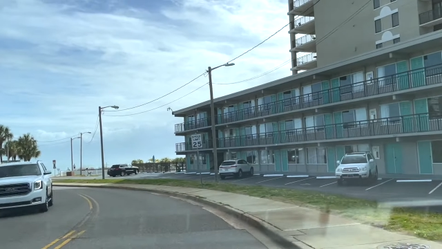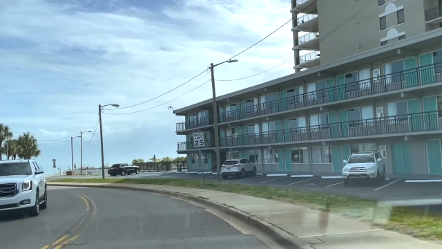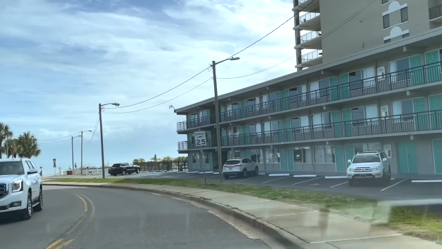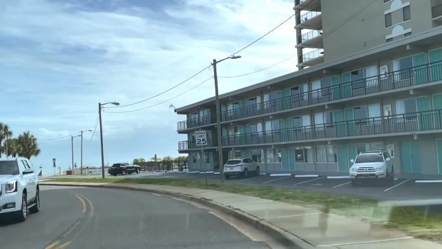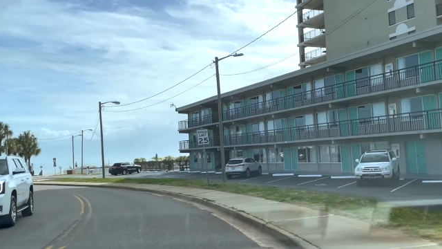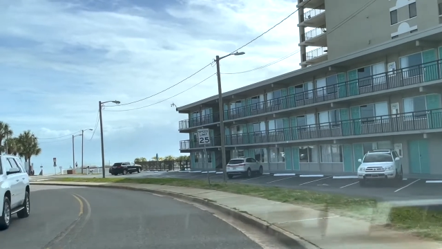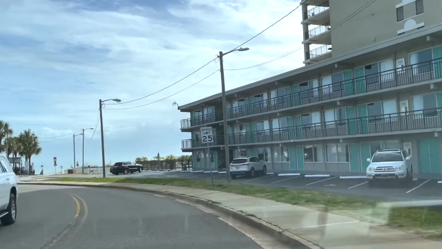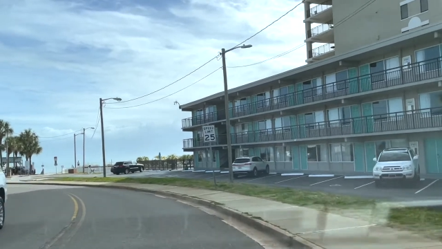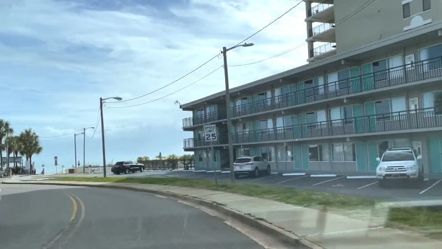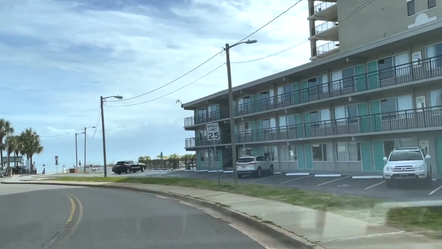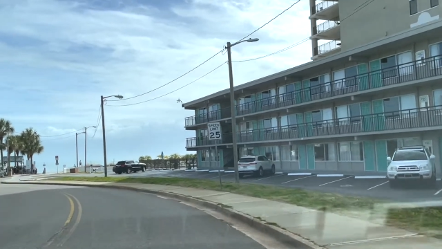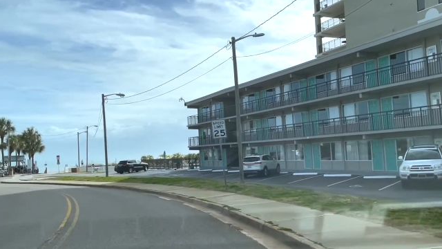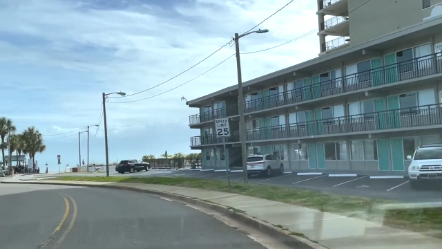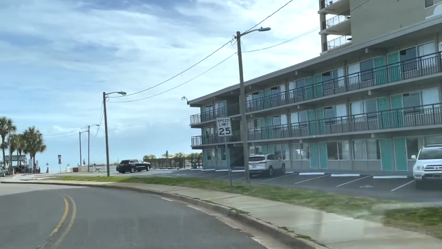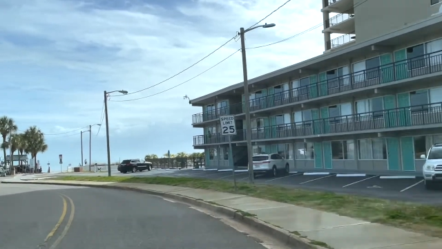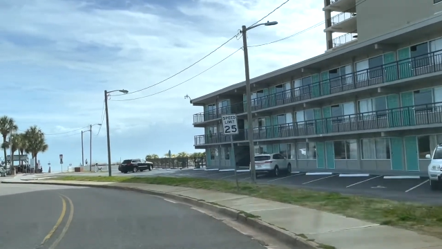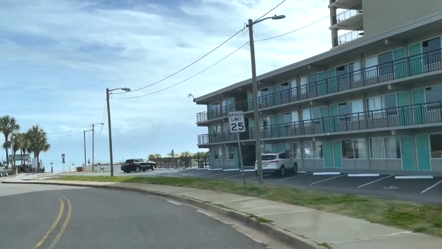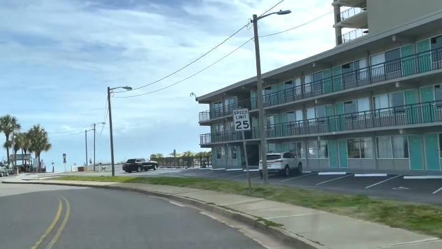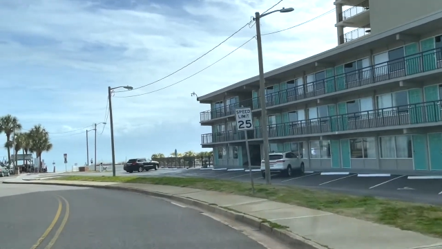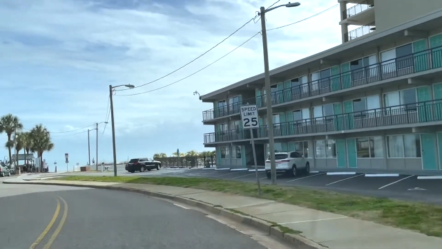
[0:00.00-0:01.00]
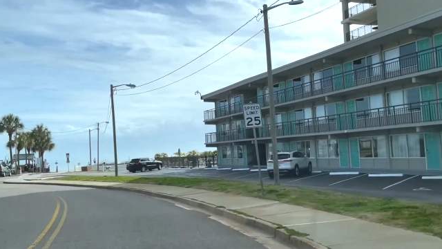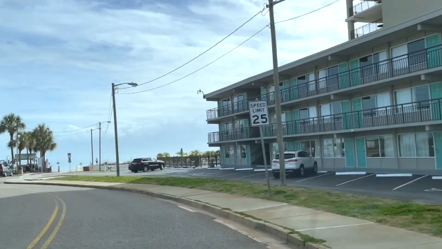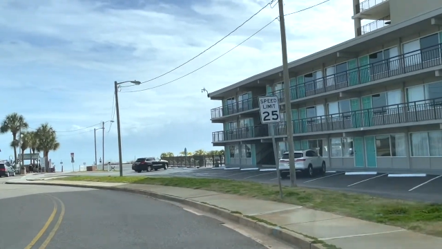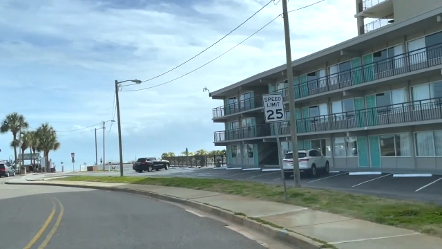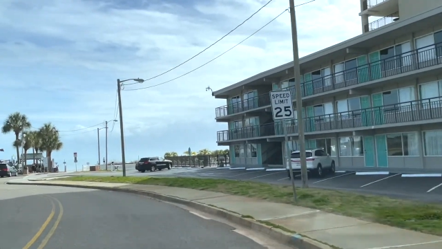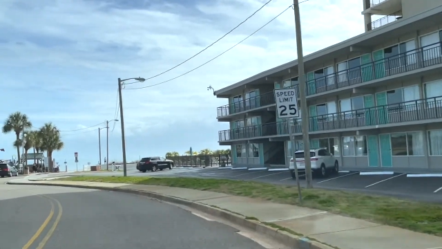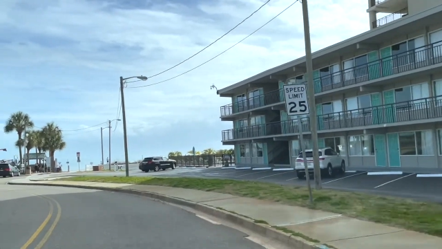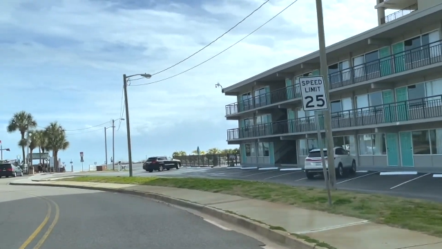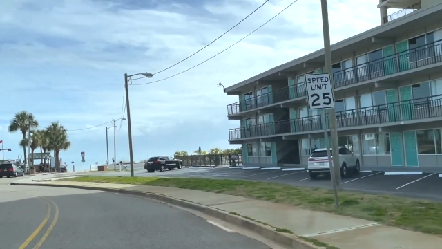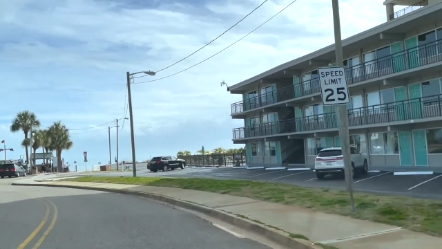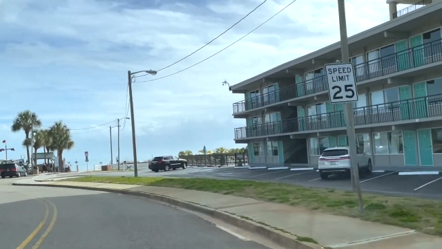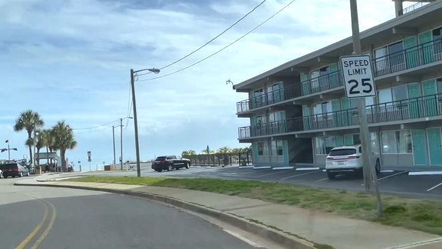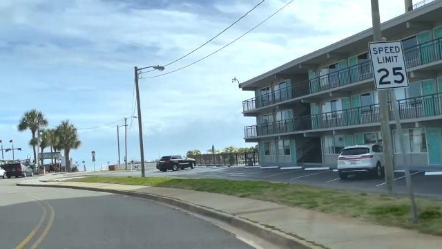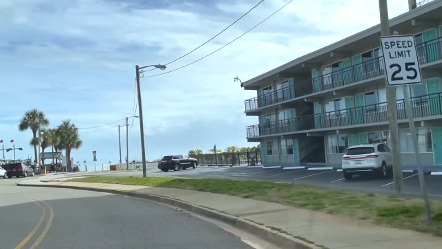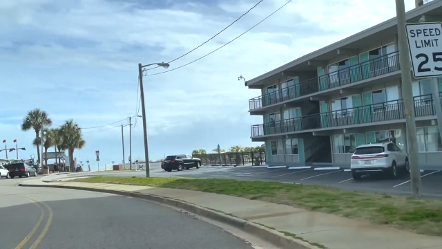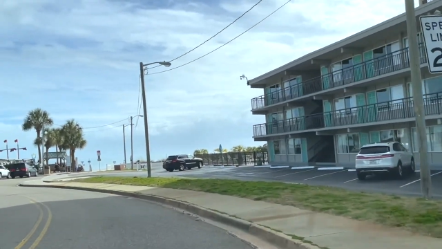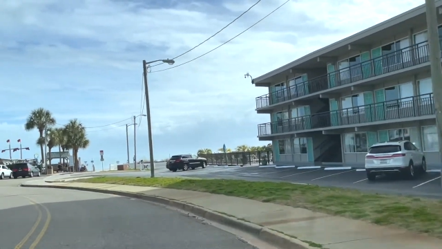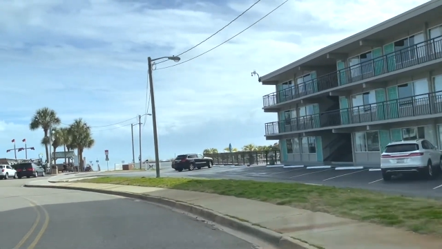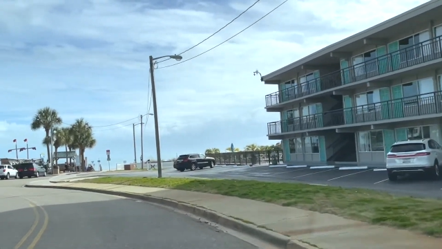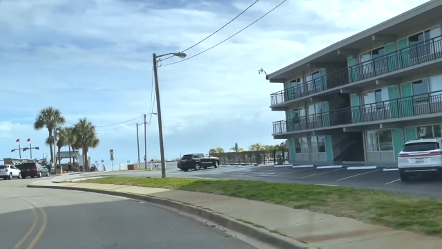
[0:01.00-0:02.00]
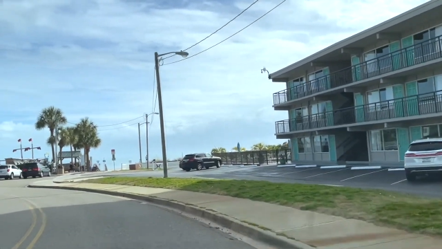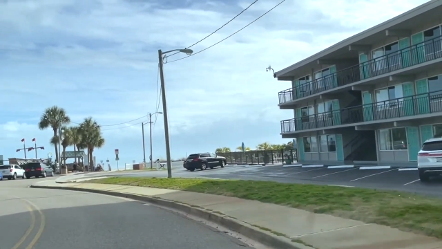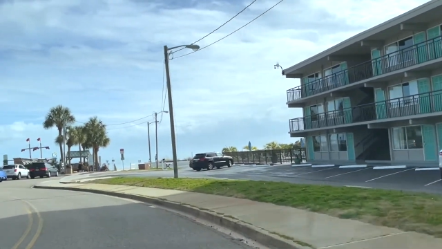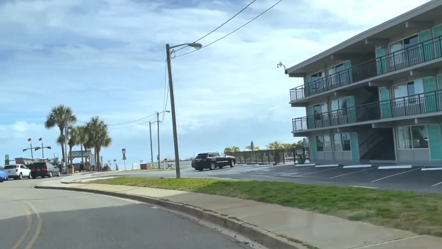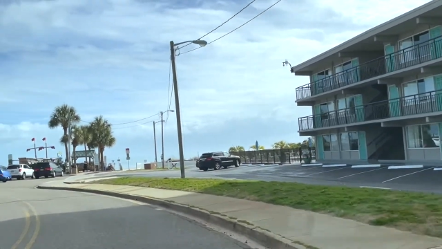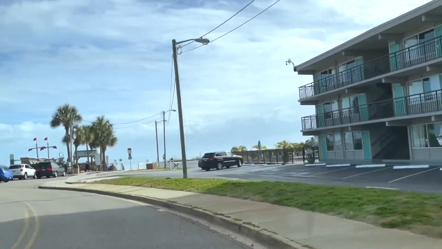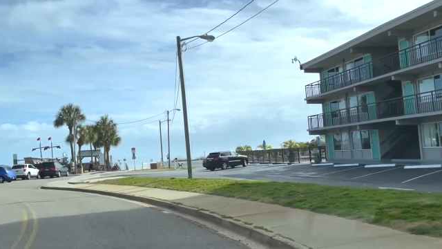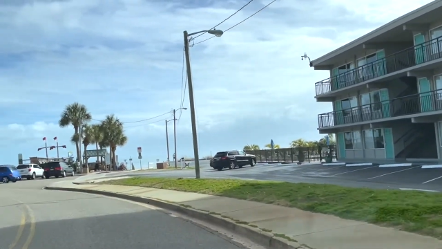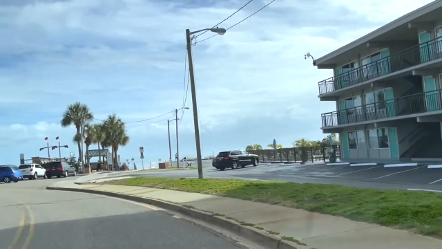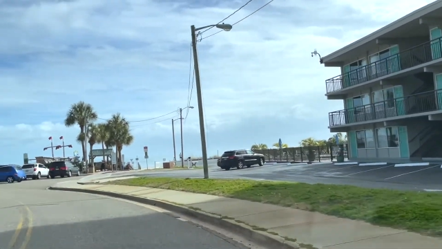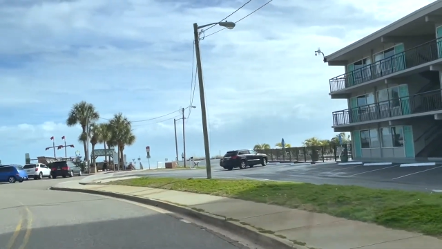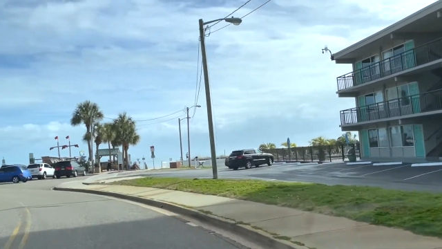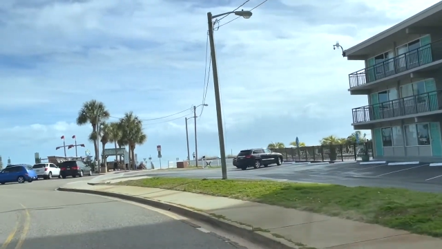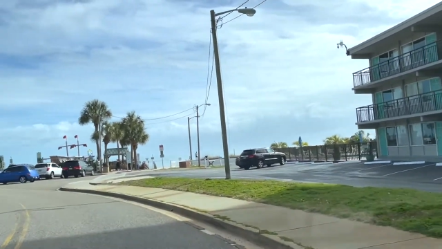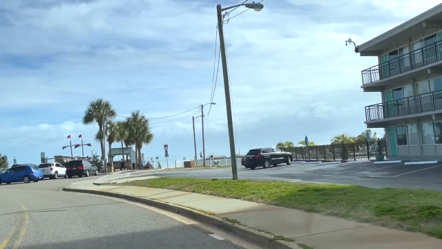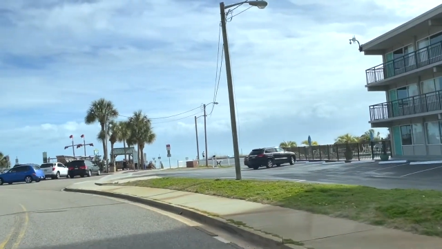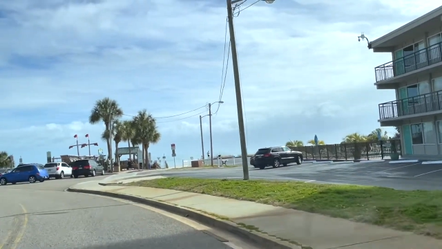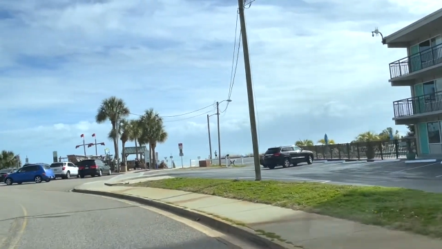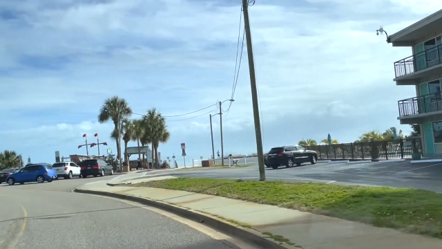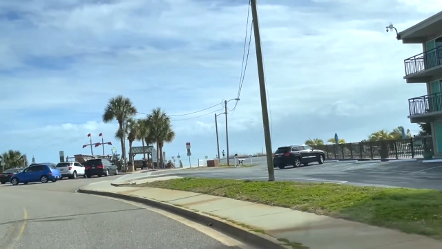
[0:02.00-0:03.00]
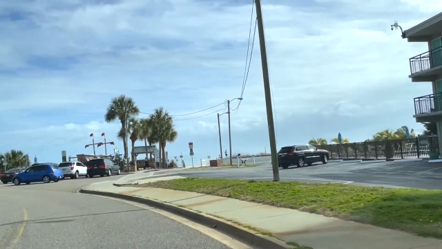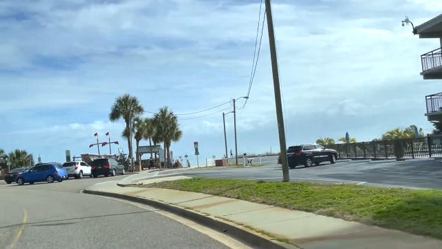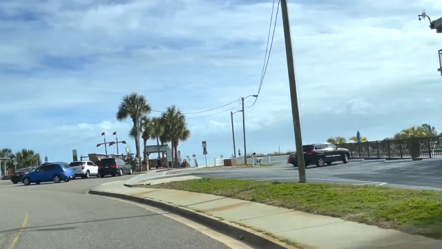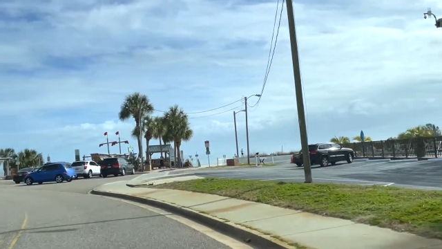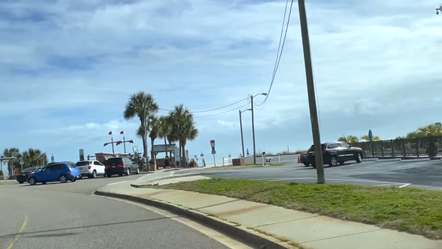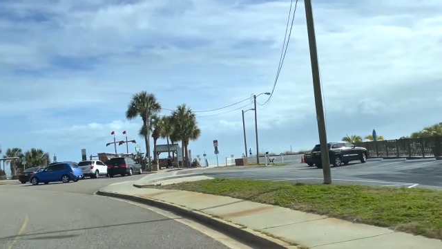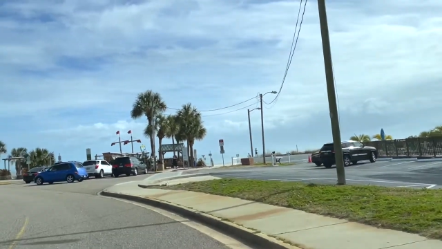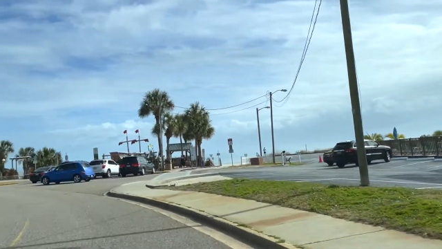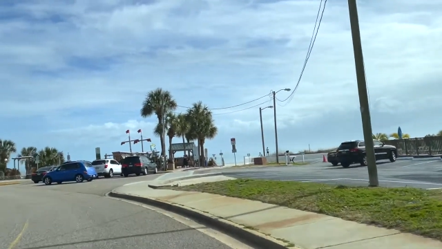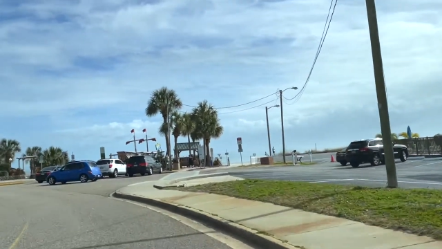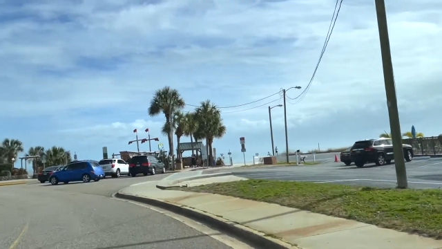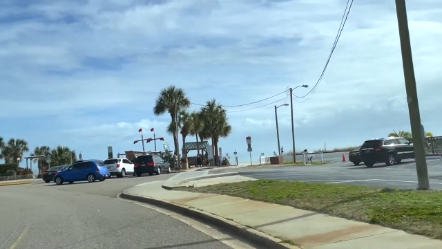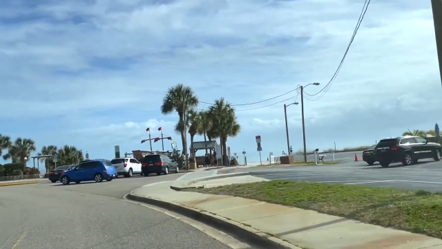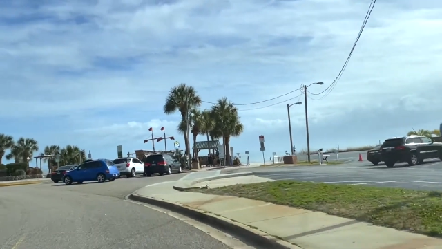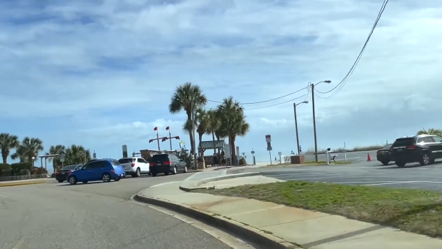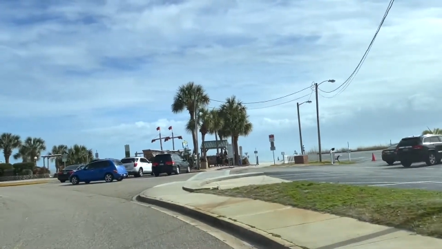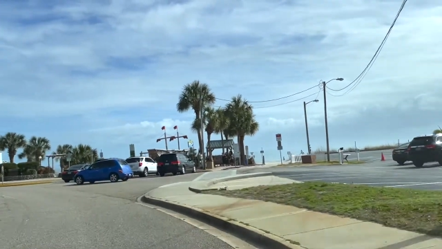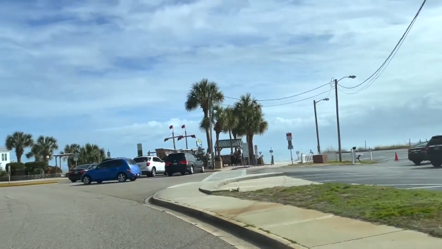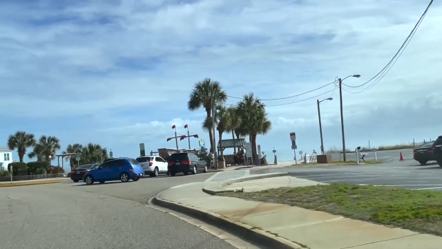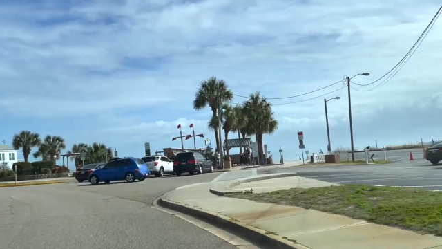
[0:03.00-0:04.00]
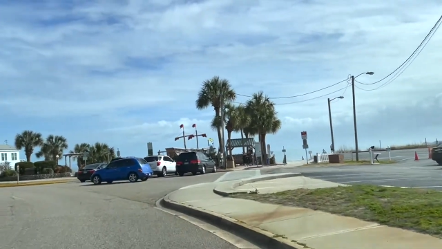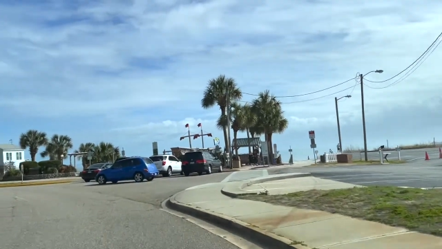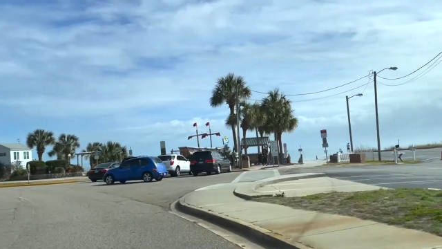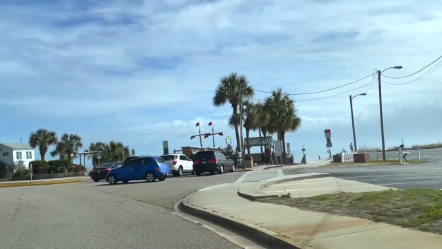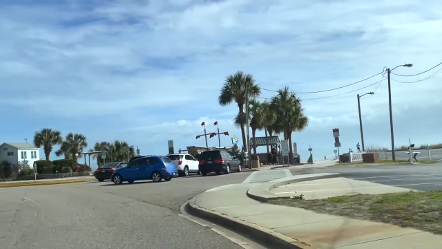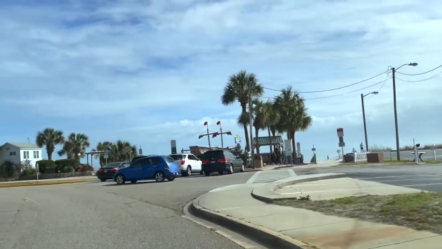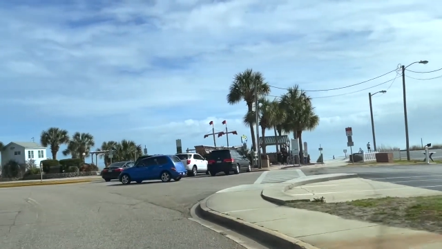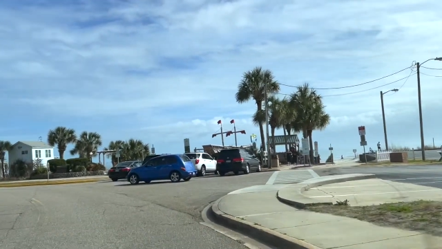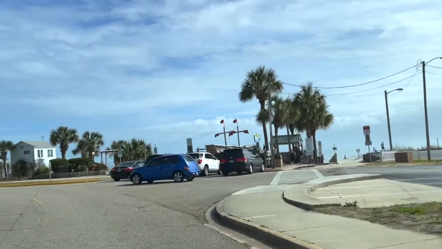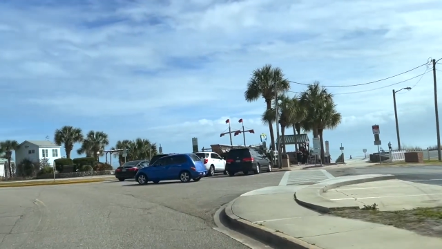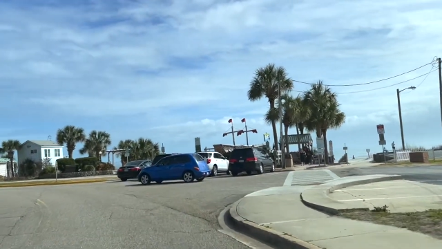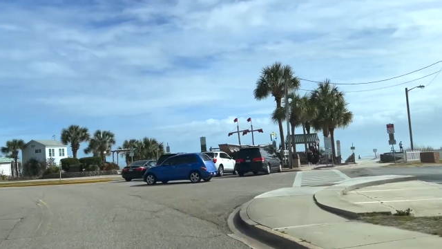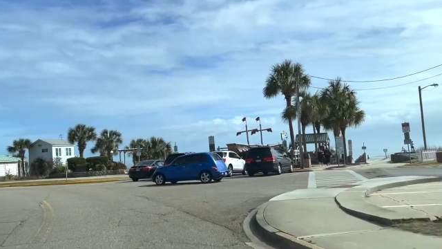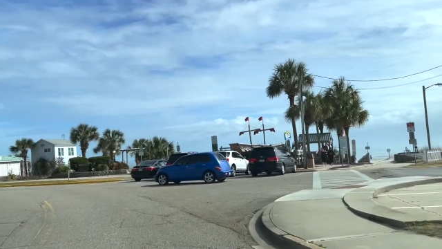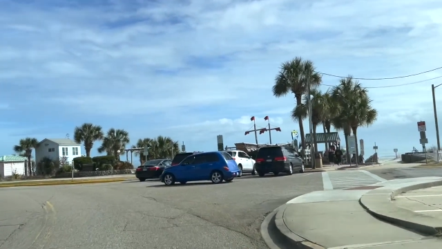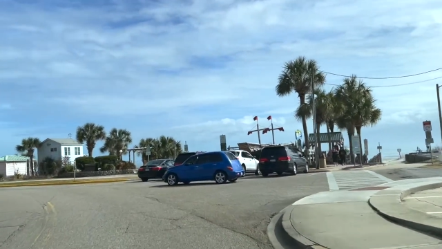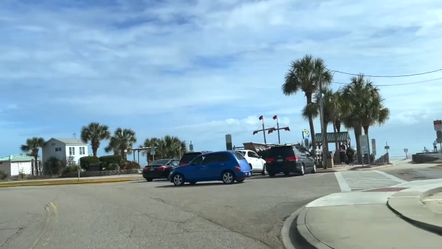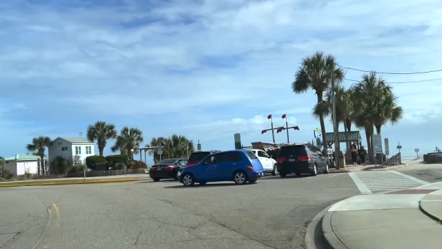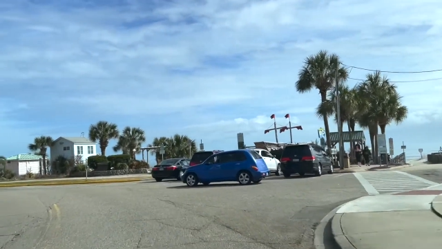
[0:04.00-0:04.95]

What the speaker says: Nobody's mouth can be seen.